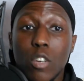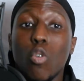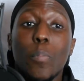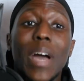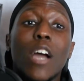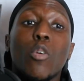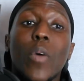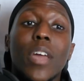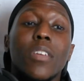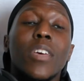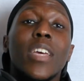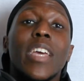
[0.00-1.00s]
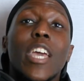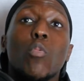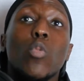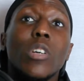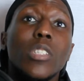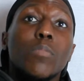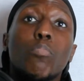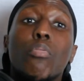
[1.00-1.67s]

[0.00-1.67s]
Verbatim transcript: or back when it was